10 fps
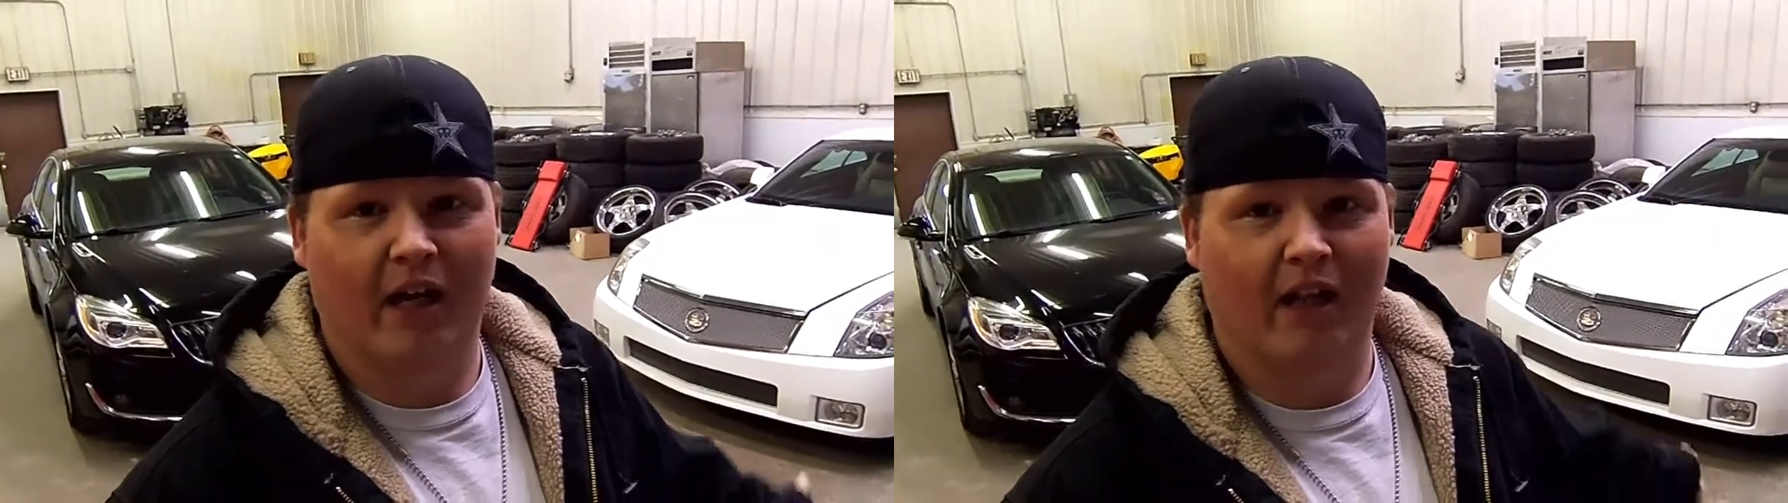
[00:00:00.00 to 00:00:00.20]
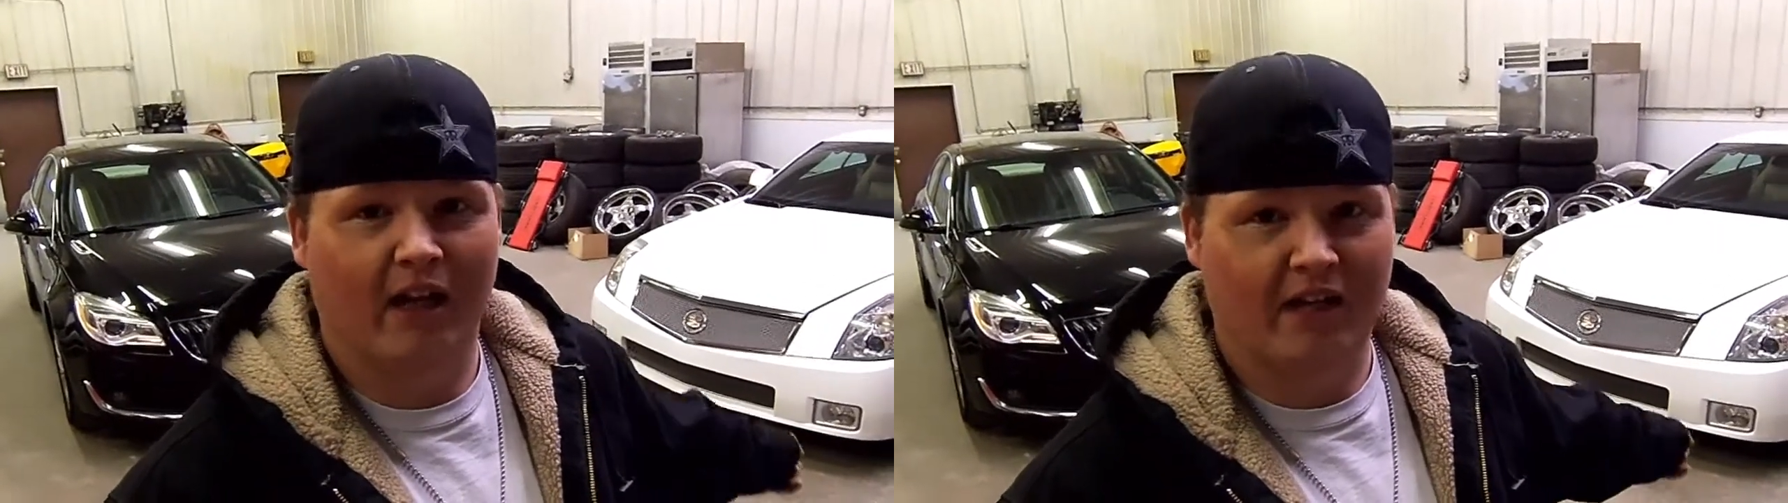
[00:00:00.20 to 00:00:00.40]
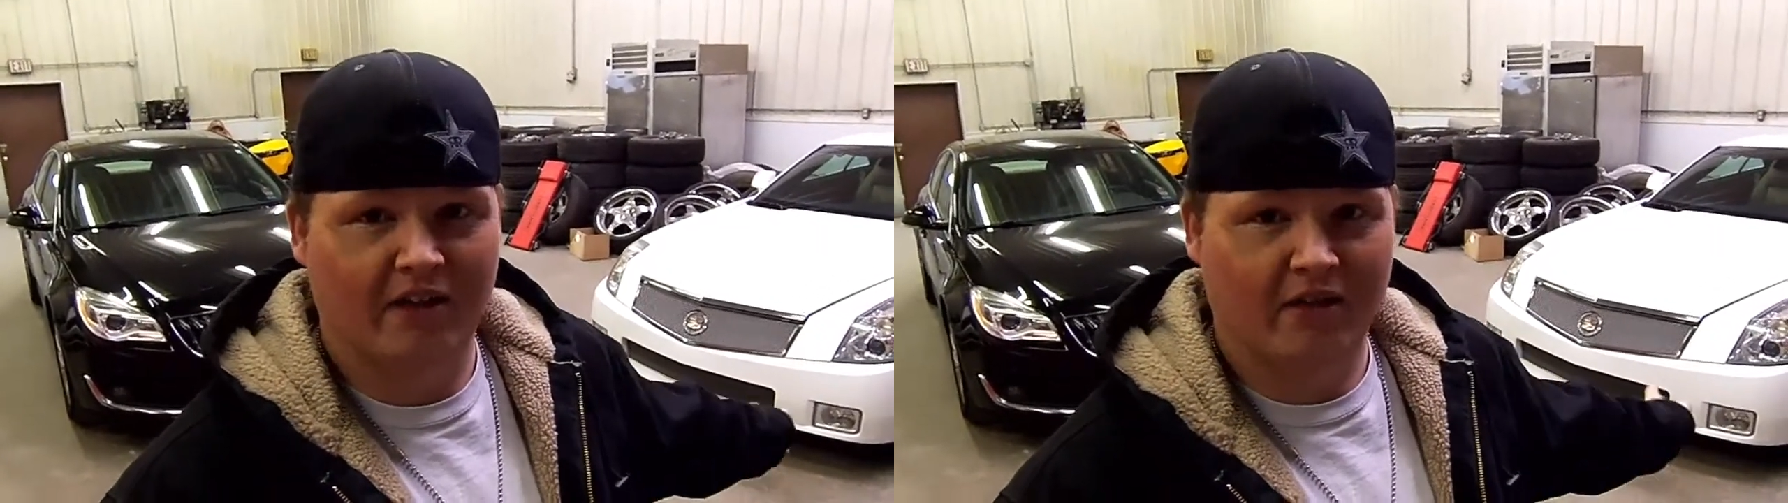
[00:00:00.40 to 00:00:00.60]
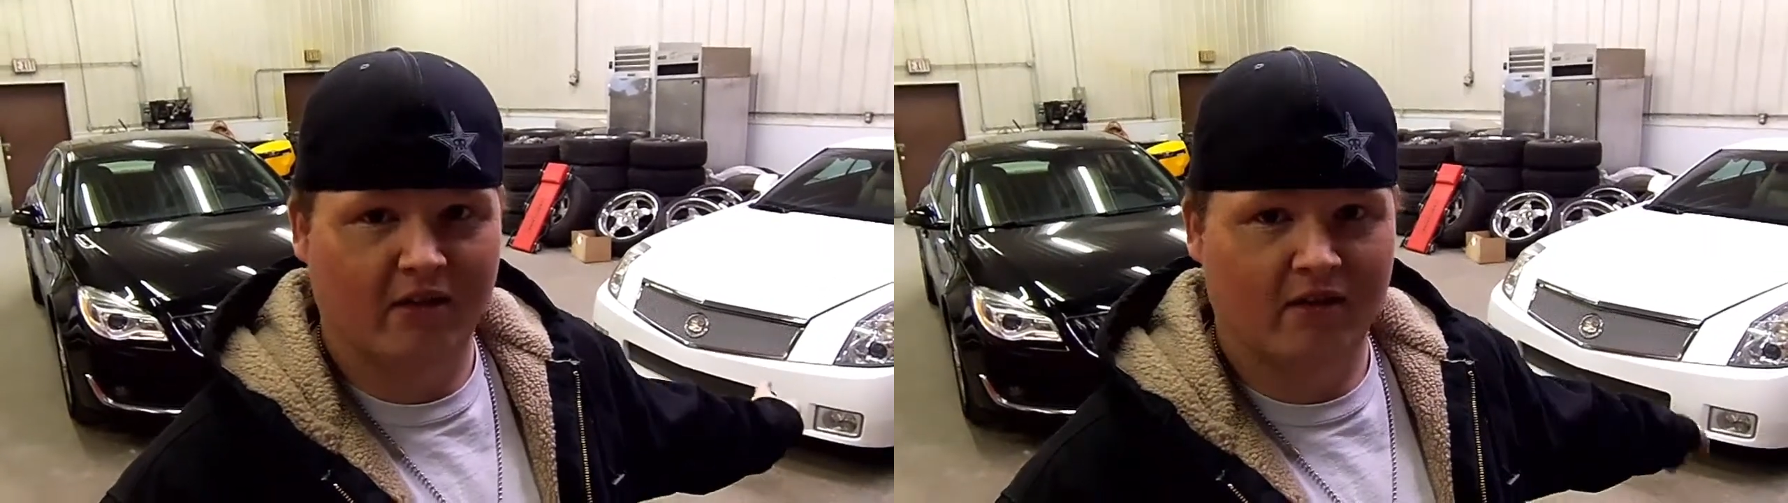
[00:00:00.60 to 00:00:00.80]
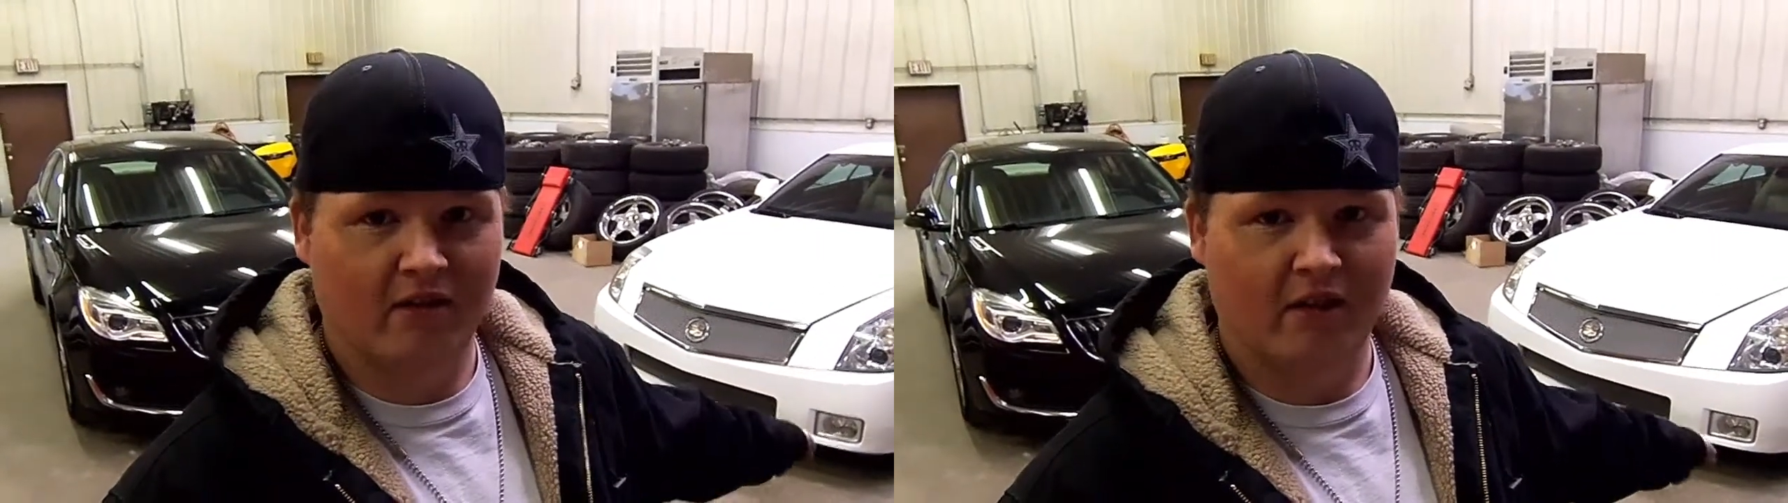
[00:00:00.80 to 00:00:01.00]
LS
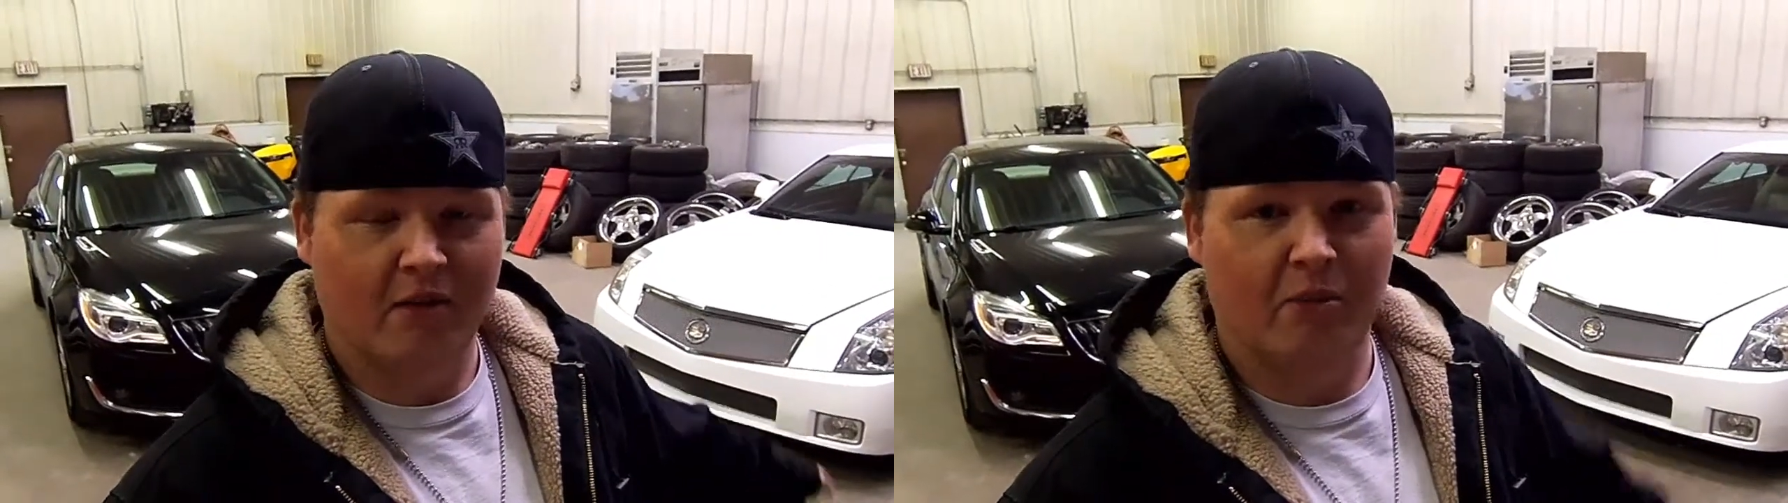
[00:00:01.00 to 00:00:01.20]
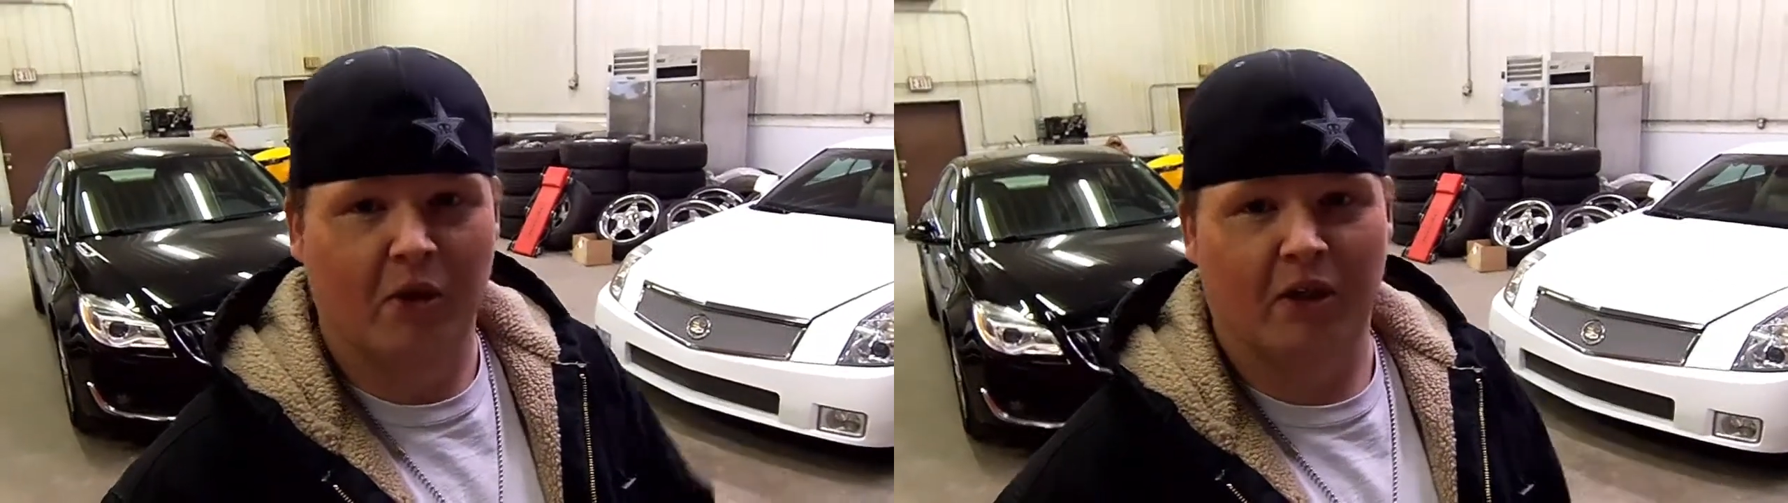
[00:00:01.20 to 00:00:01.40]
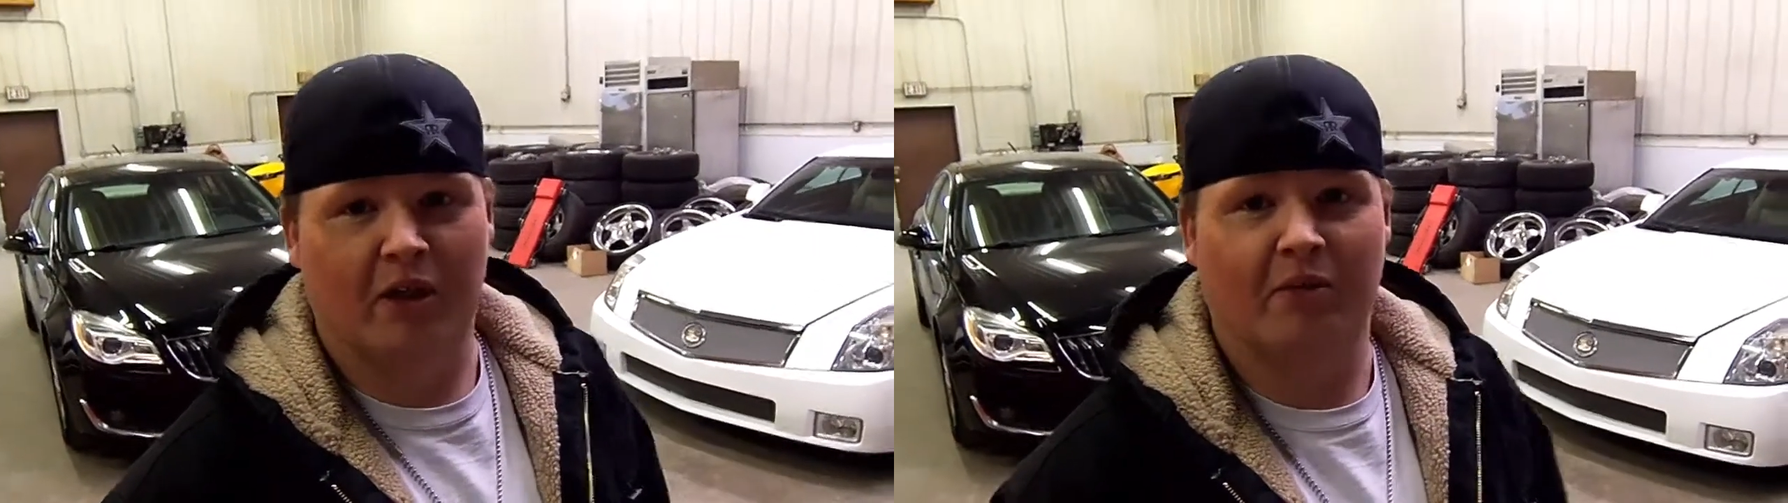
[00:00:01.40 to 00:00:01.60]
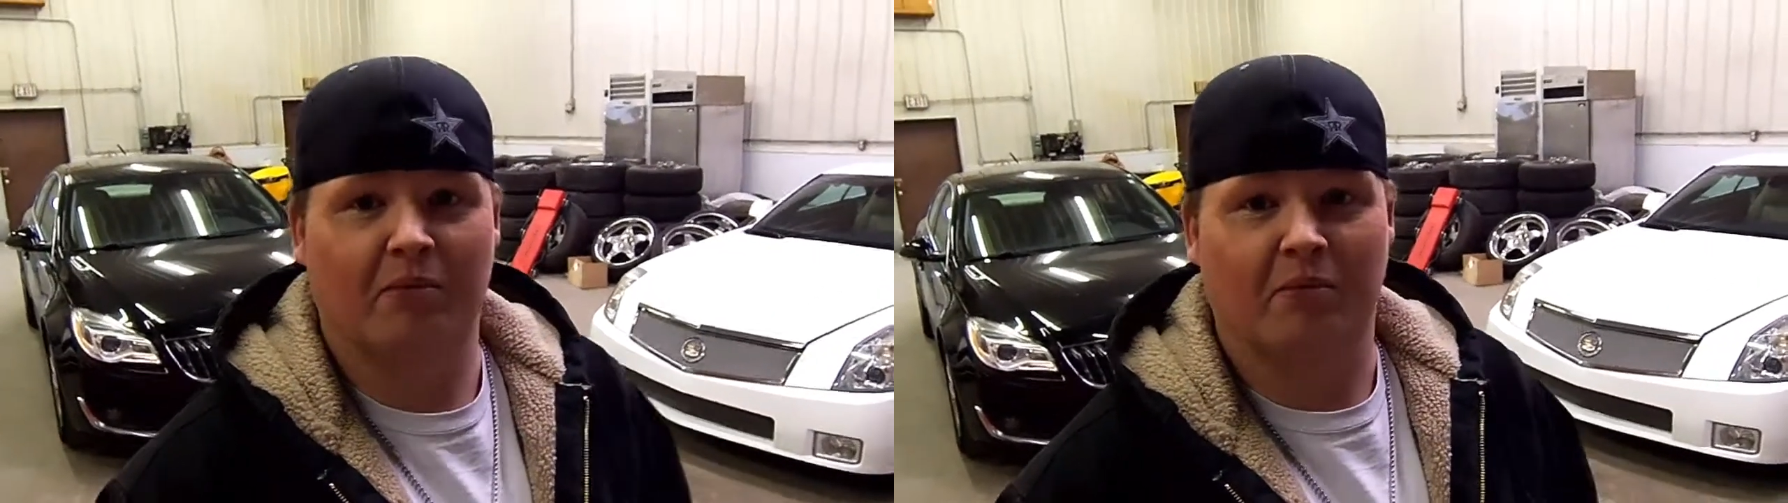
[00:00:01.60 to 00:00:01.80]
motor,